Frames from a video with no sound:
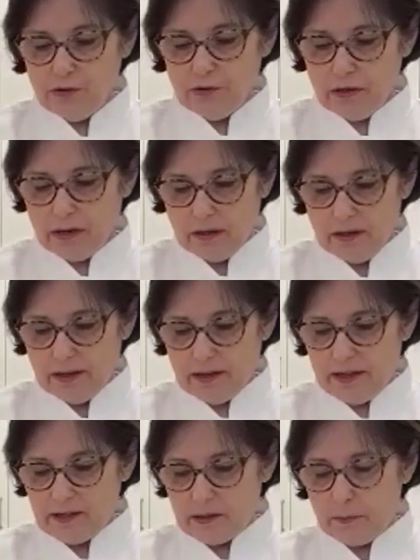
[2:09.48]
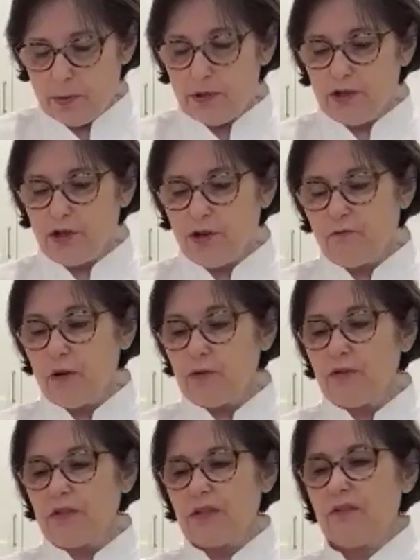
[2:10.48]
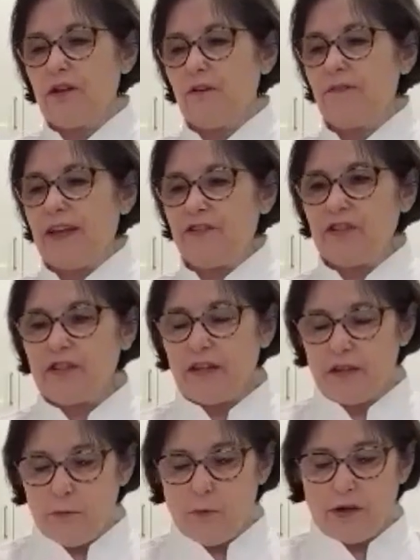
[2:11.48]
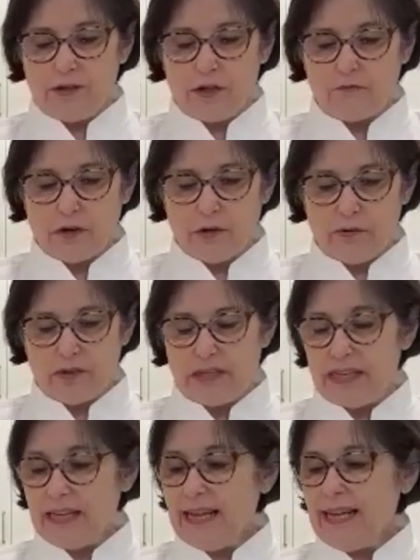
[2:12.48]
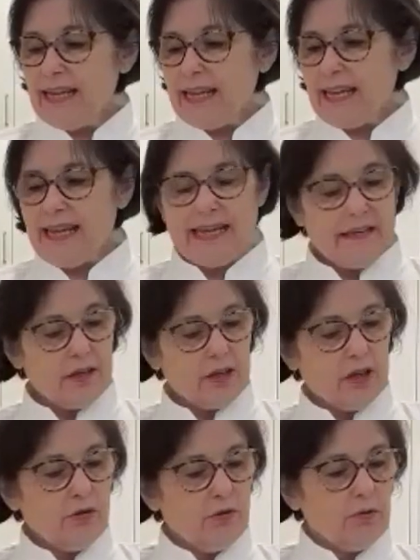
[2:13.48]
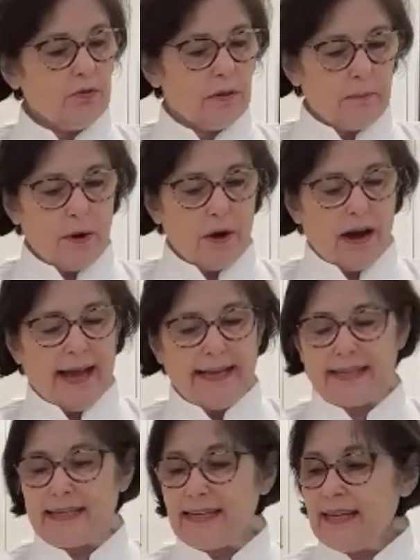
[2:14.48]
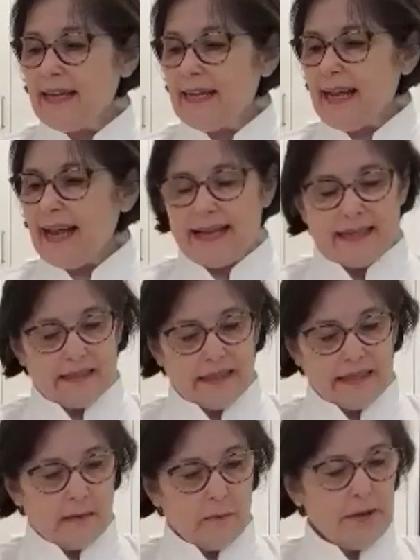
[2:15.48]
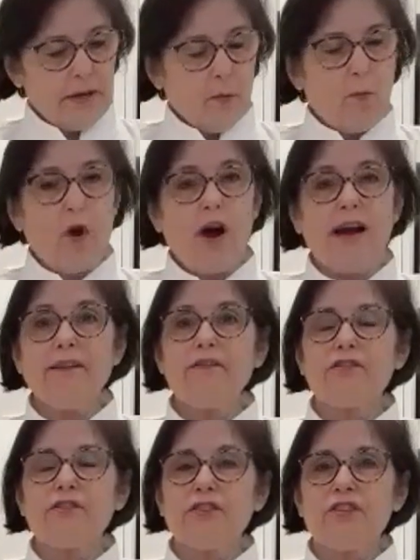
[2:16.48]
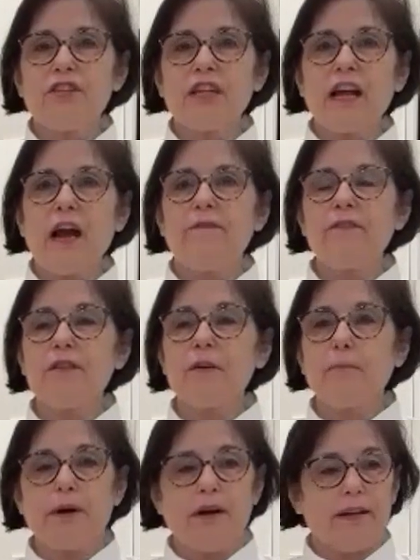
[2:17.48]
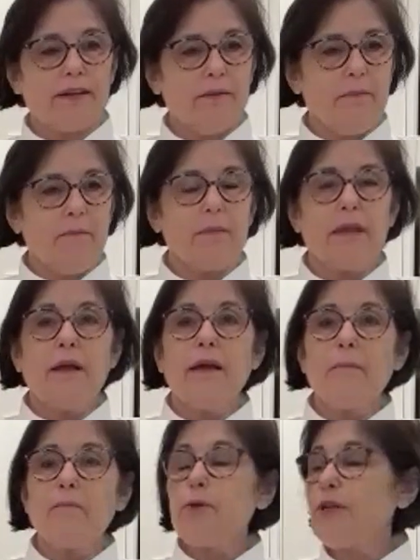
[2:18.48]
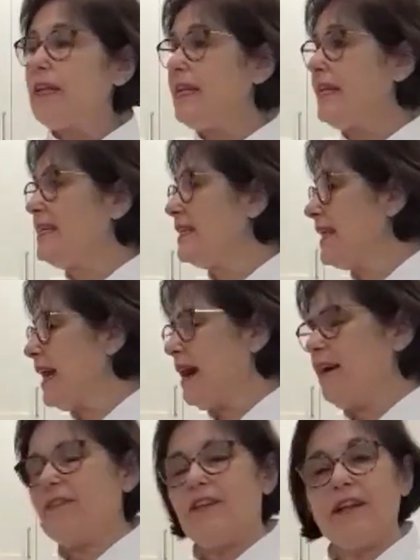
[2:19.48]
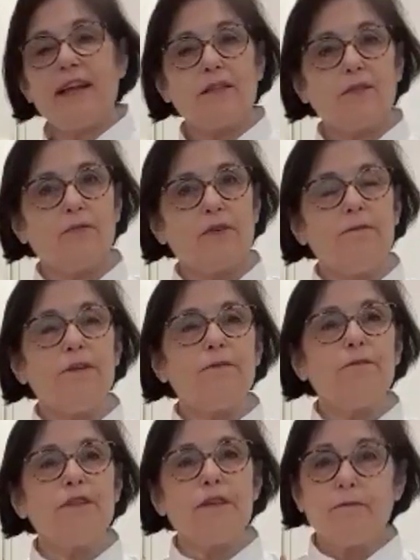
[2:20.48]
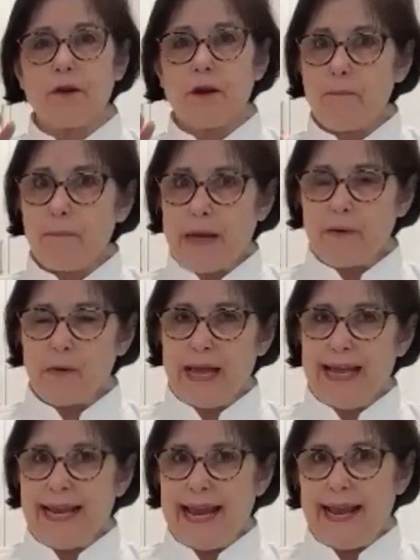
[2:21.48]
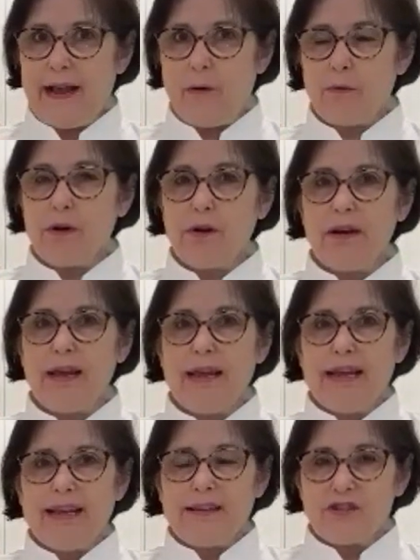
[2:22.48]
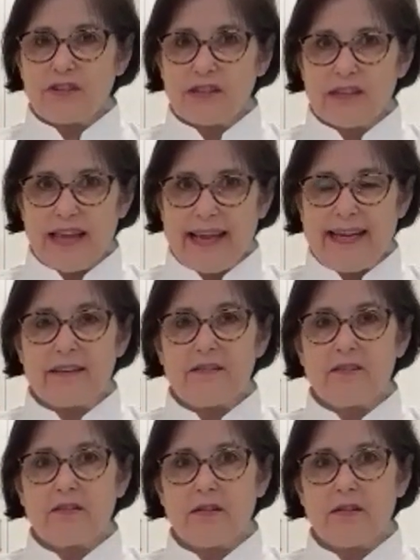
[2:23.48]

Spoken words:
do is put your veggies that you want to roast into the pot, add a little bit of water just to cover the bottom, put it into the oven at 350 for about an hour, and just let it